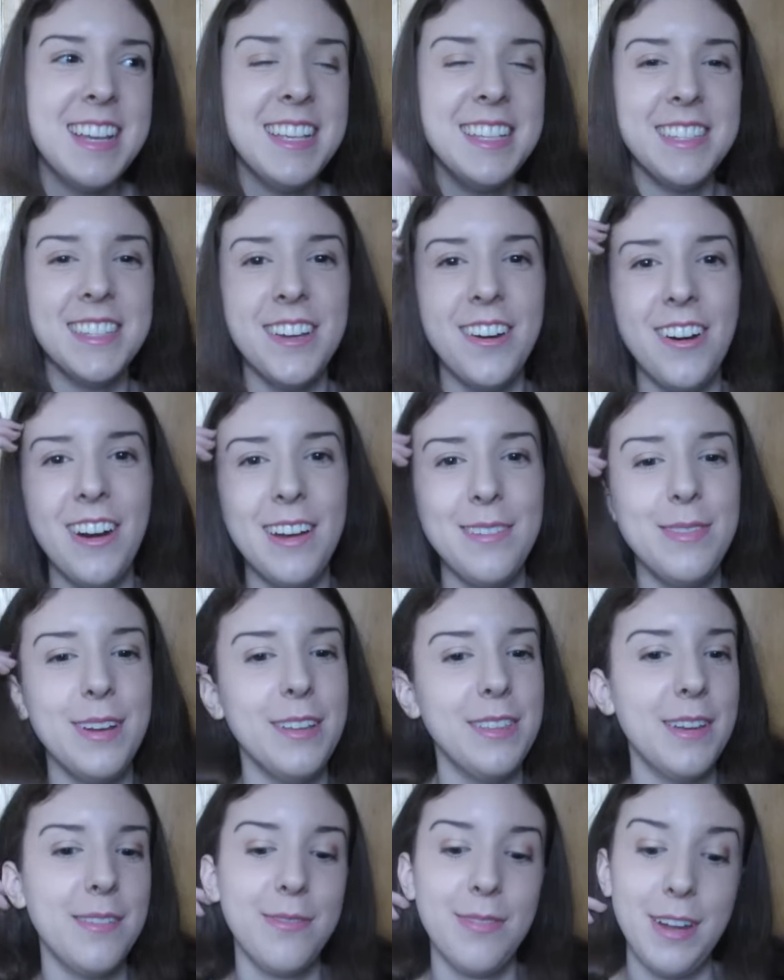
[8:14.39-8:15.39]
So I
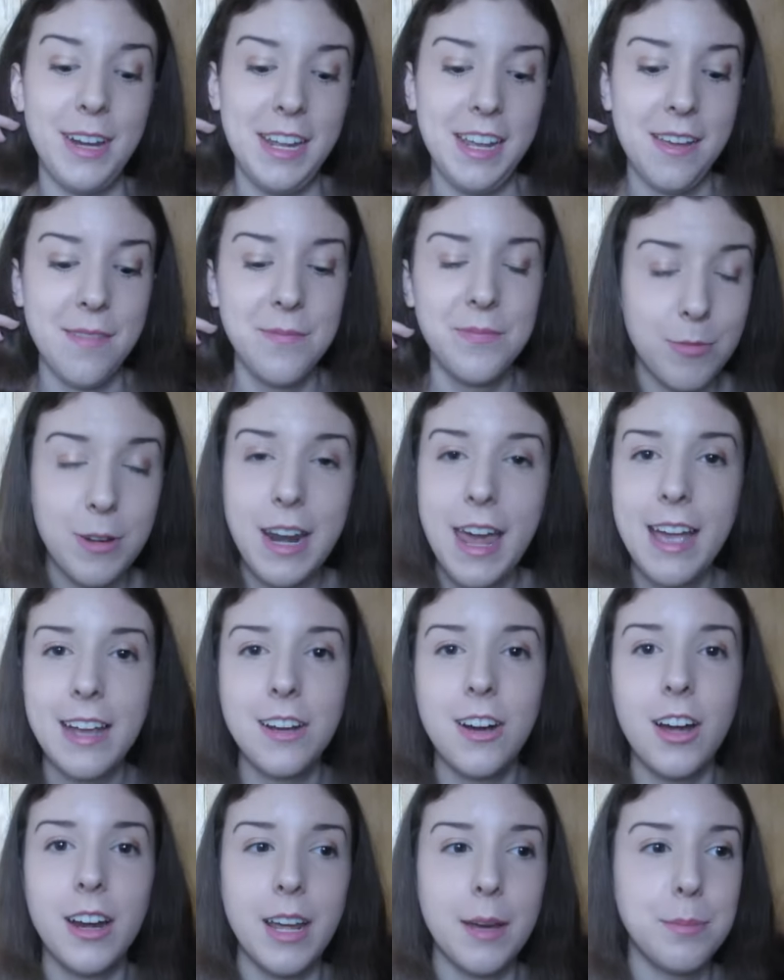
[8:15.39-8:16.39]
found that funny. When I
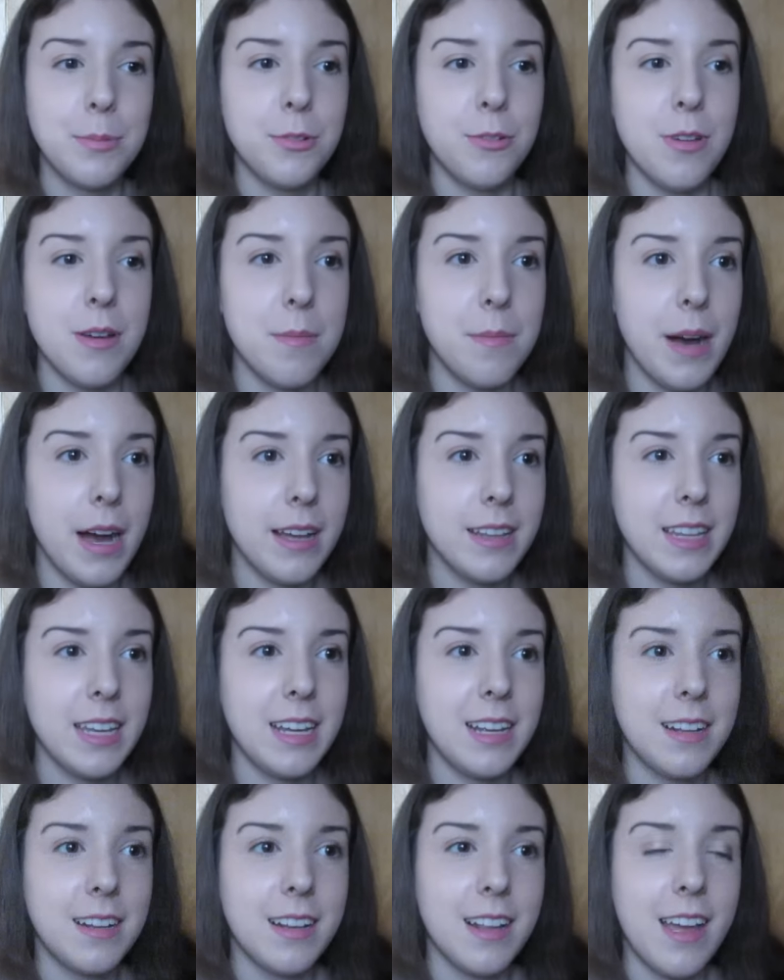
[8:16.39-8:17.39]
got up to him,
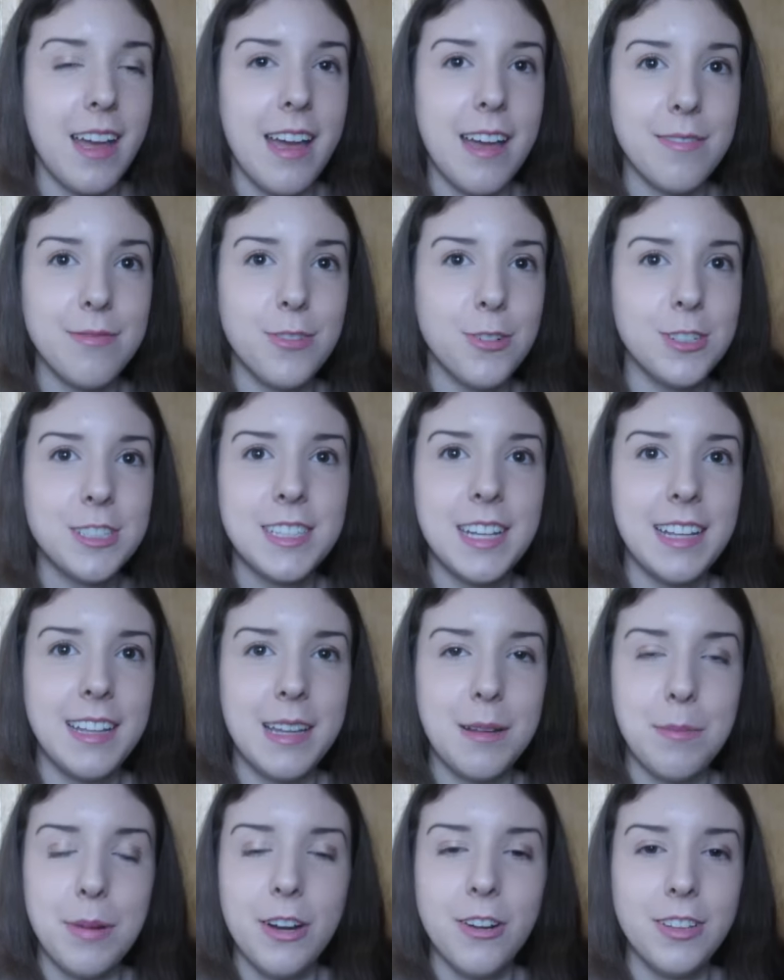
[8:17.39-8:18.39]
at first
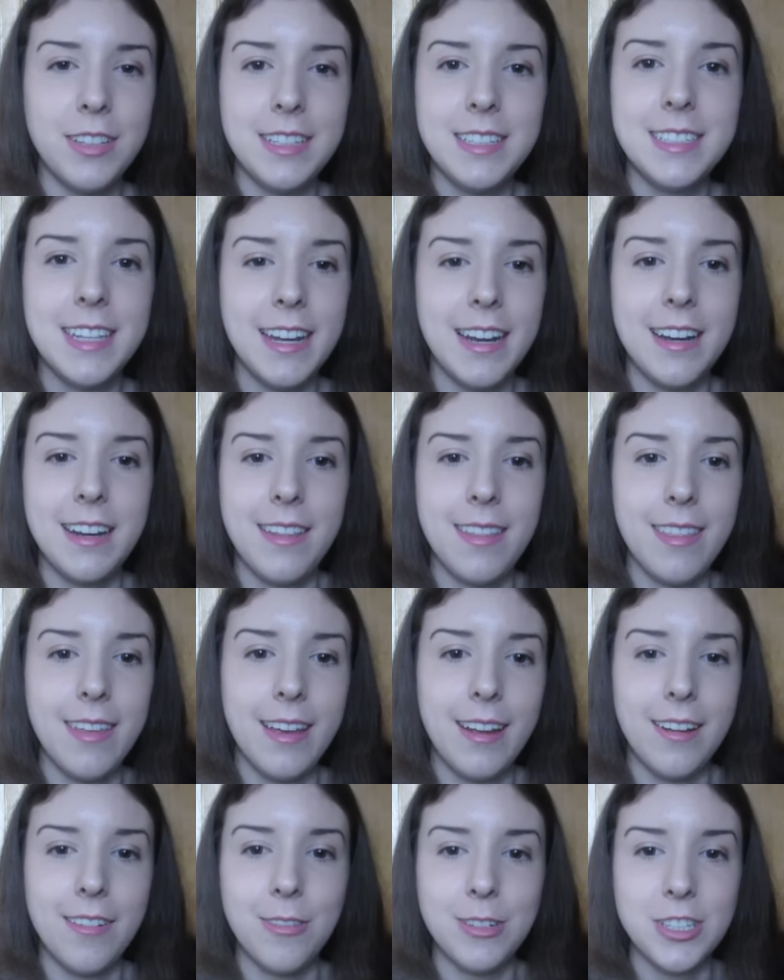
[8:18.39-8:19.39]
I barely said
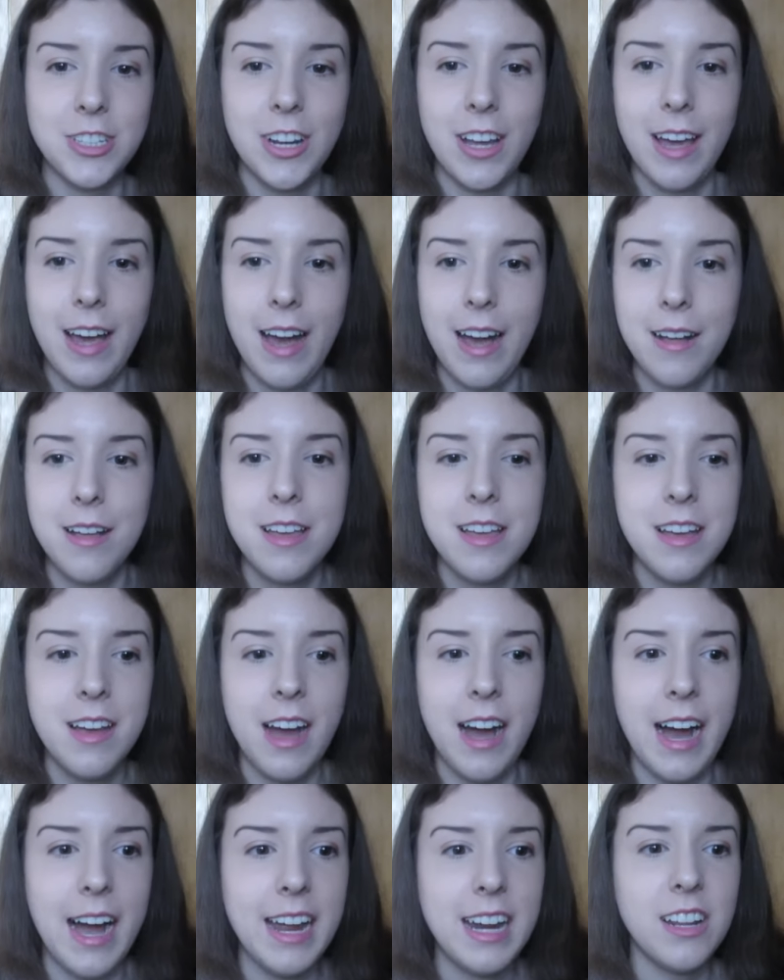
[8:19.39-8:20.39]
anything, which
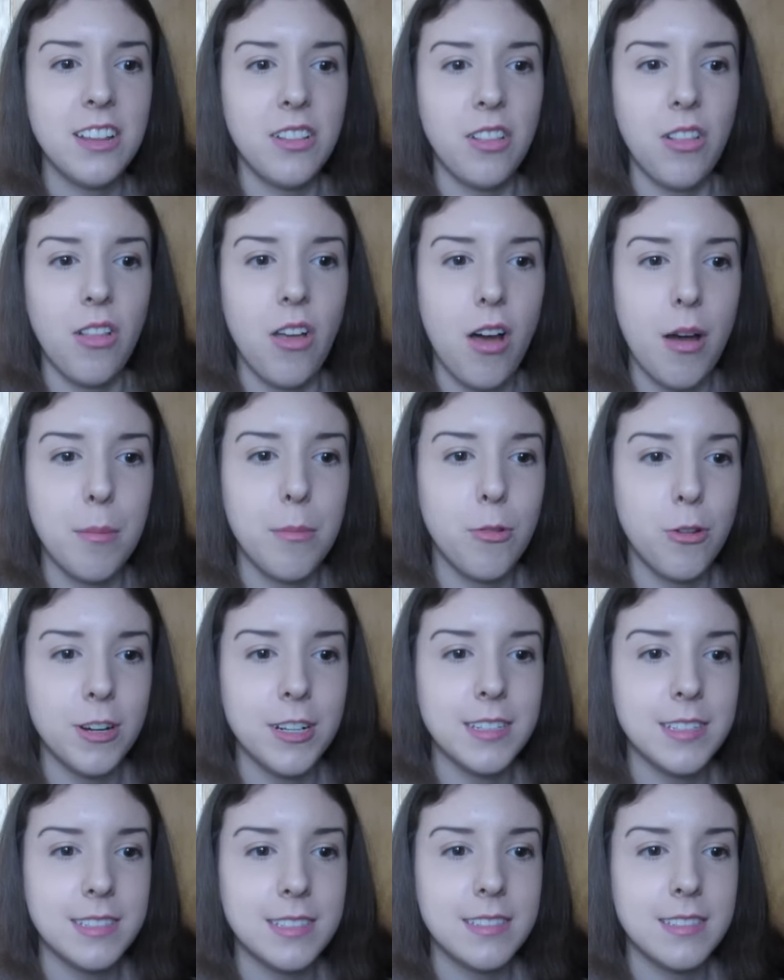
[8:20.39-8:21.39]
I had a lot more
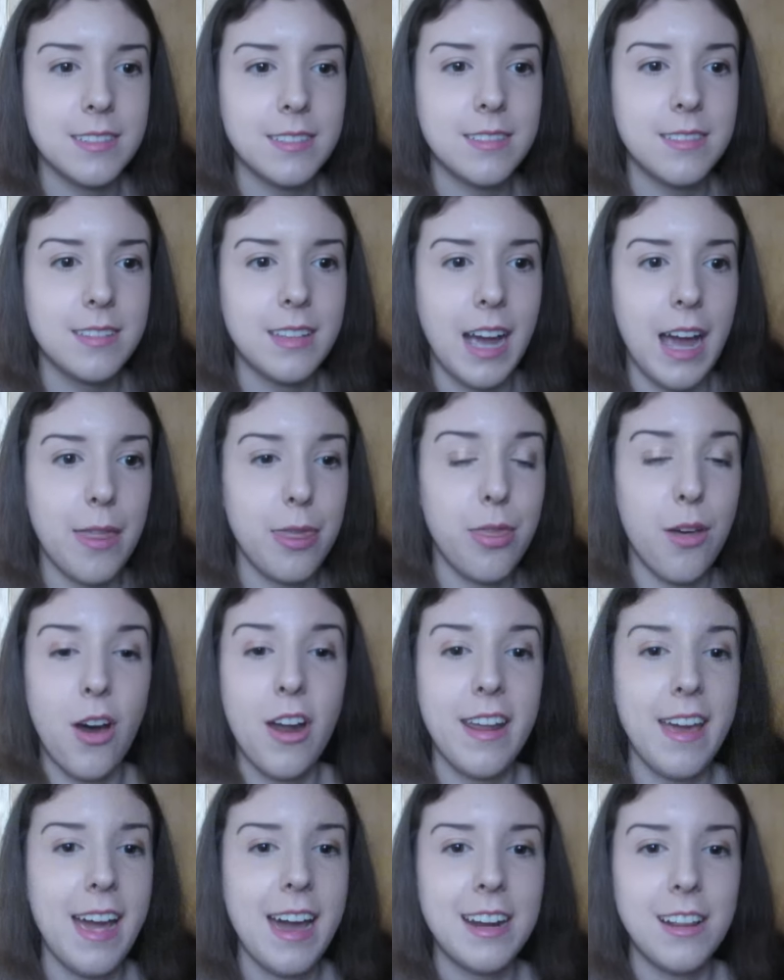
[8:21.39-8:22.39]
I
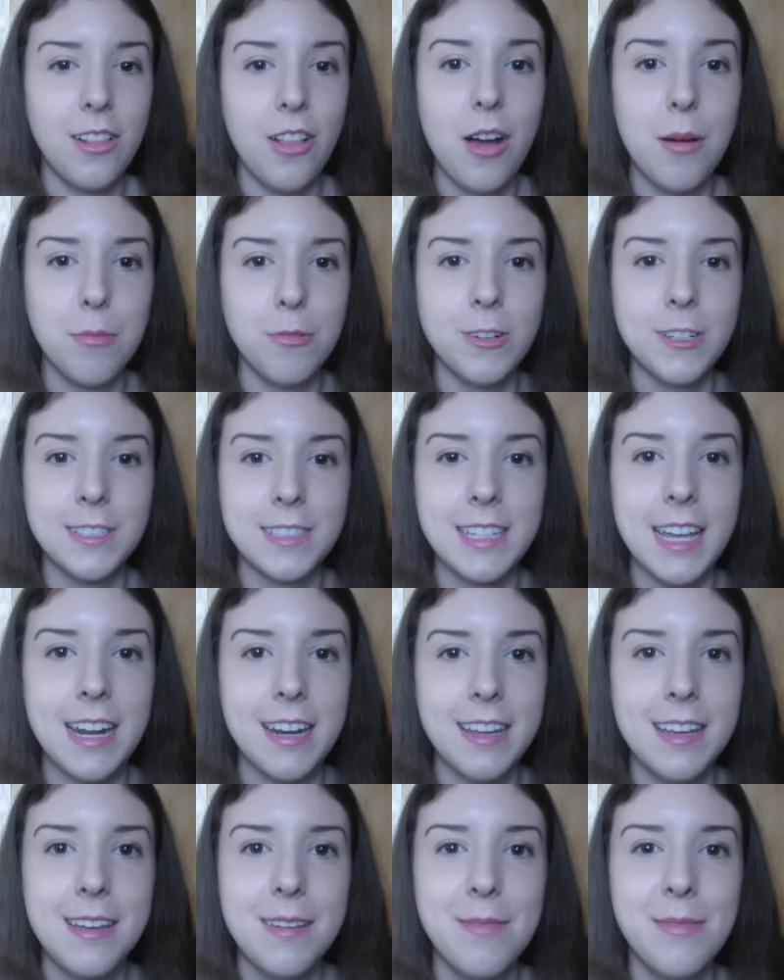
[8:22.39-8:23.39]
thought I had a lot more to
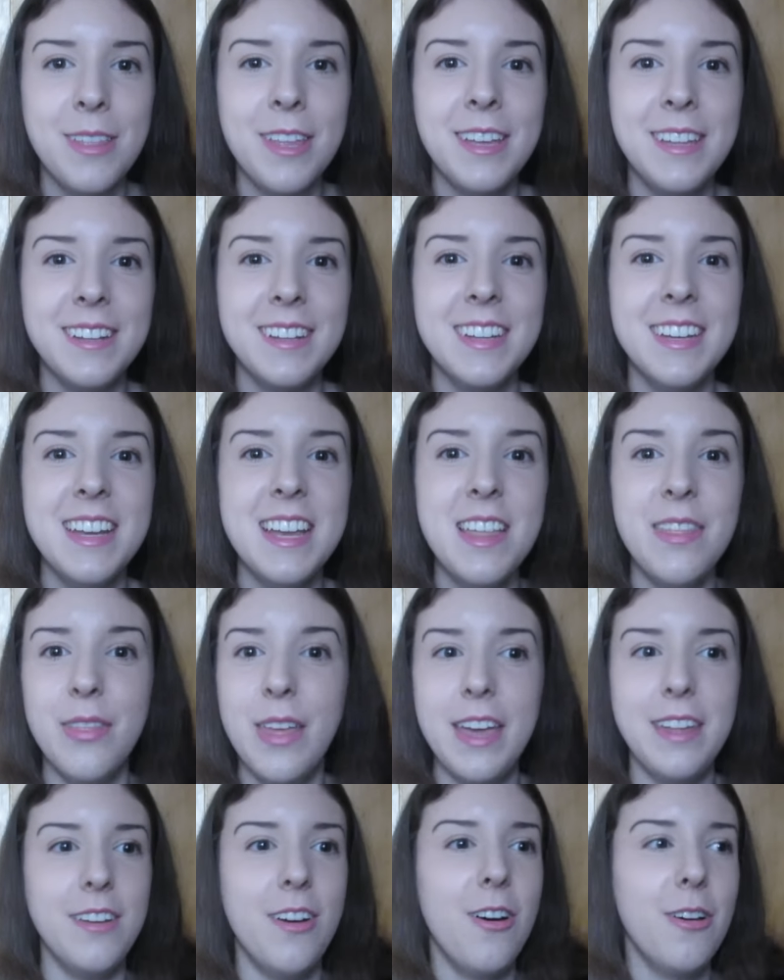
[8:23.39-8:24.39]
say to him
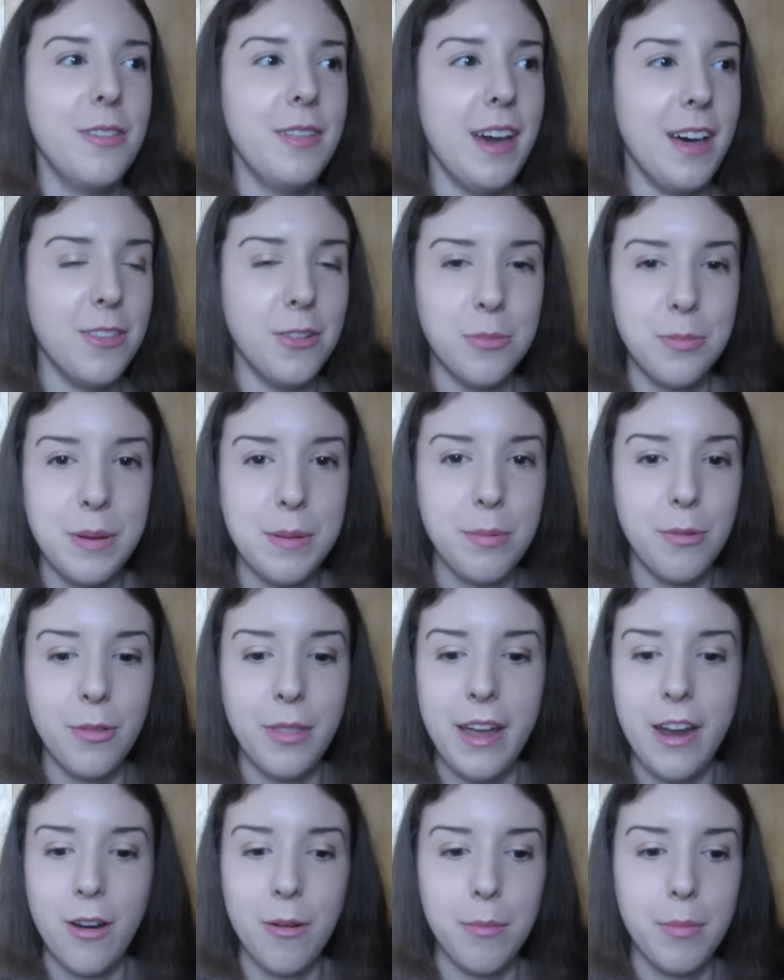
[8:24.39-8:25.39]
than all the other people
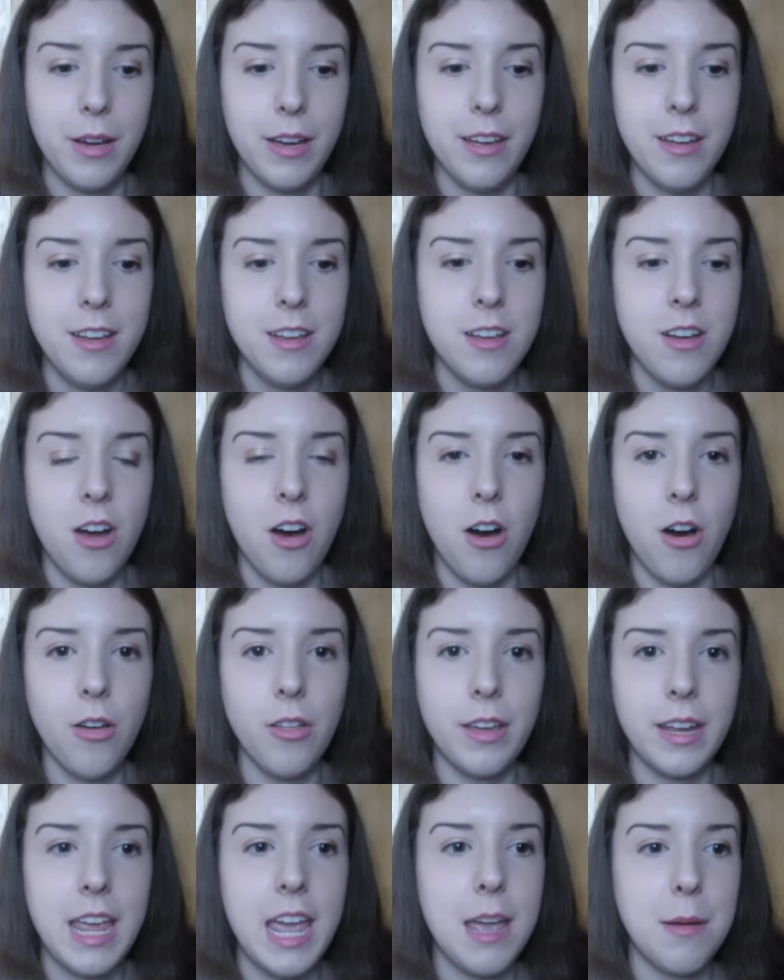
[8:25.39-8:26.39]
there, but
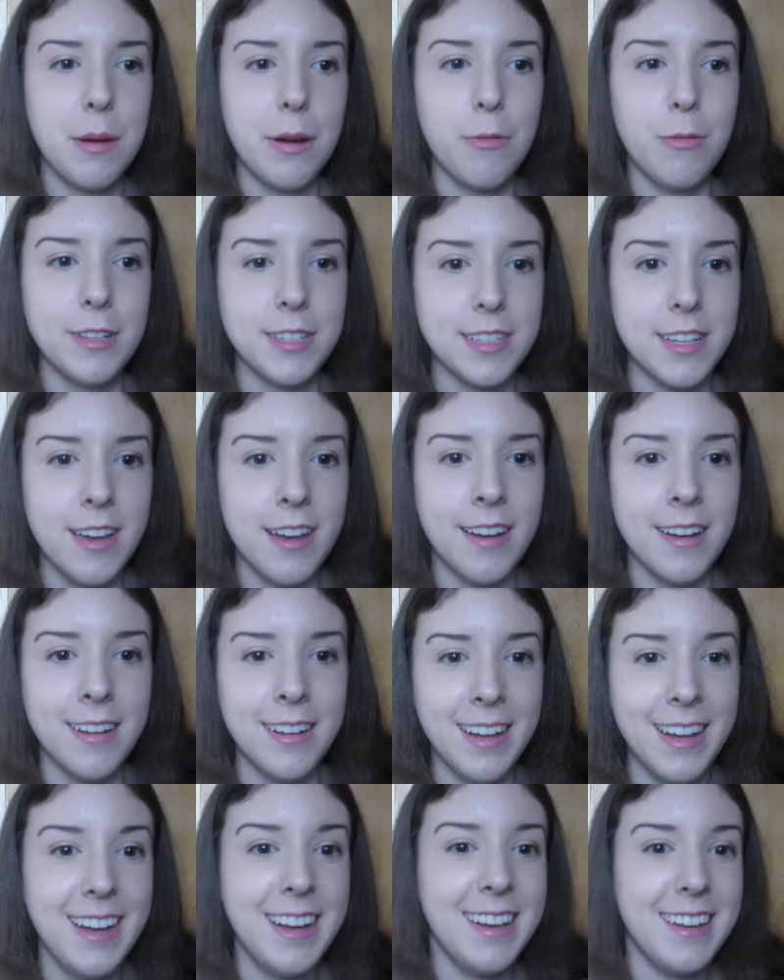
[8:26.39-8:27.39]
all it came out was,
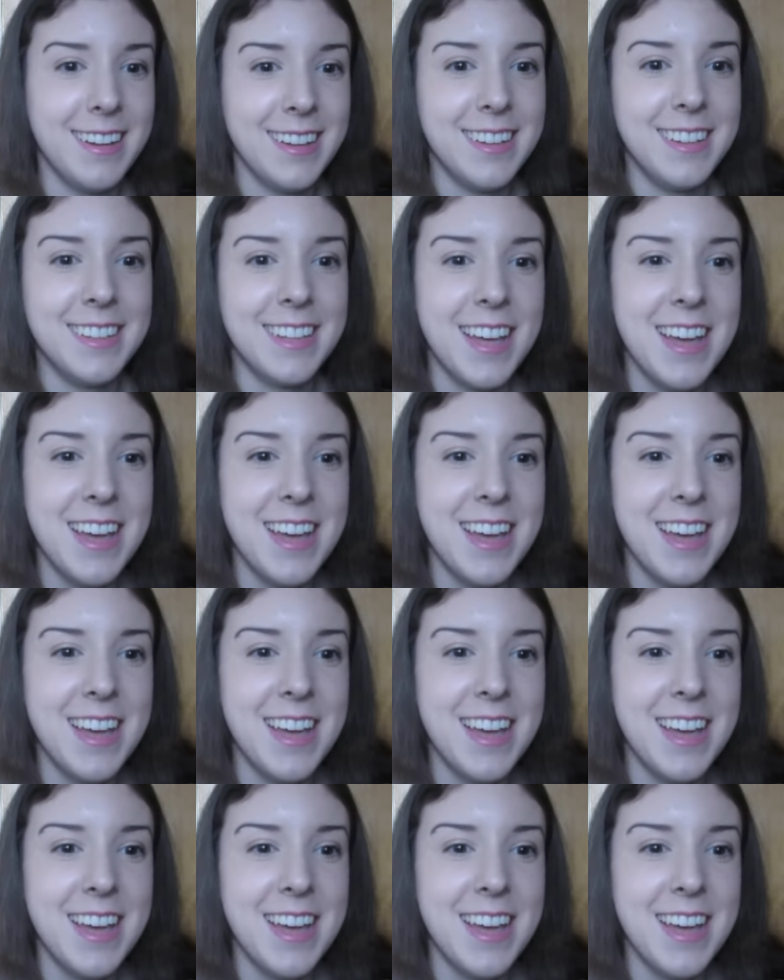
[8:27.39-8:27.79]
"Hi."